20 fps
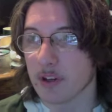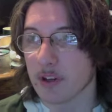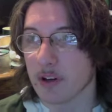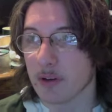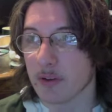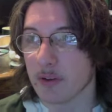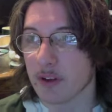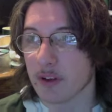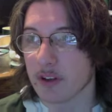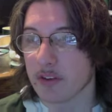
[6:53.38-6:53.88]

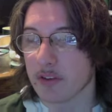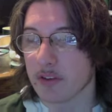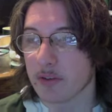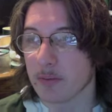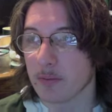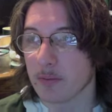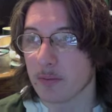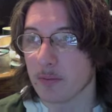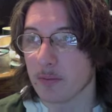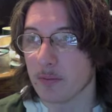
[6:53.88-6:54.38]
That's
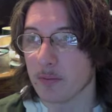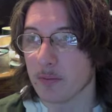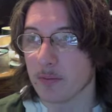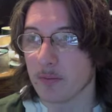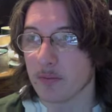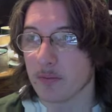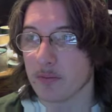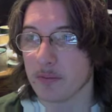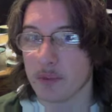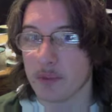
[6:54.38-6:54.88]

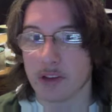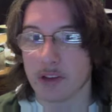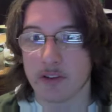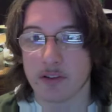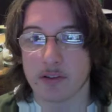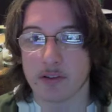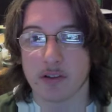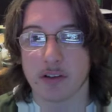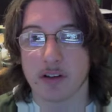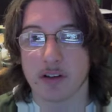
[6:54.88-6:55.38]

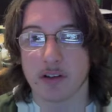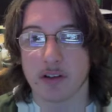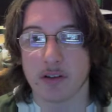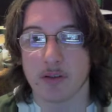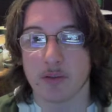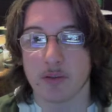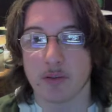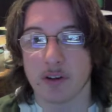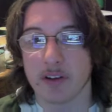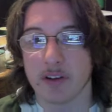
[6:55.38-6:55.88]
basically
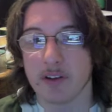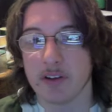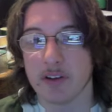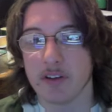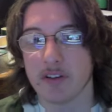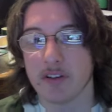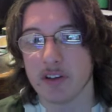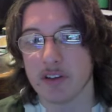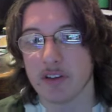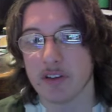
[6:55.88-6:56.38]
why
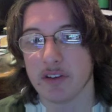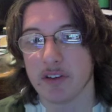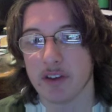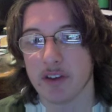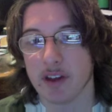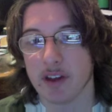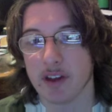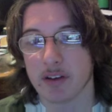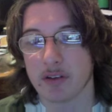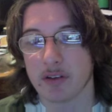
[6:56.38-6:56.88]
DC did
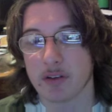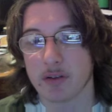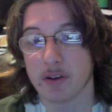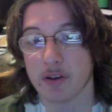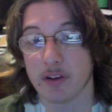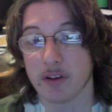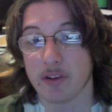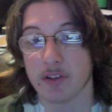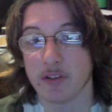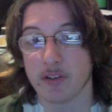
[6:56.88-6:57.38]
that
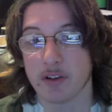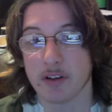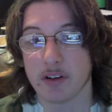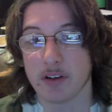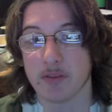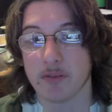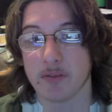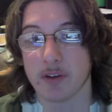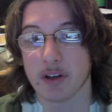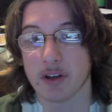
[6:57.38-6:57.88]
Crisis on
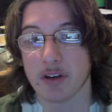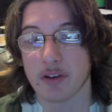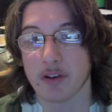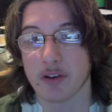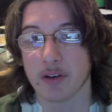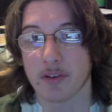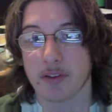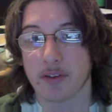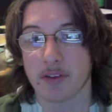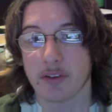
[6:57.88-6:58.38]
Infinite
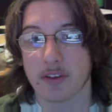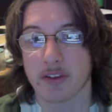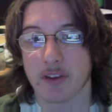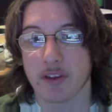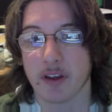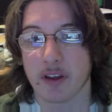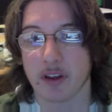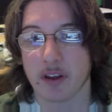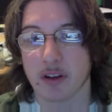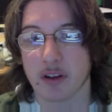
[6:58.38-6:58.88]
Earths
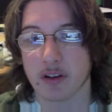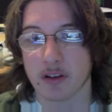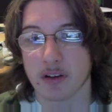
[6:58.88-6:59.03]
thing,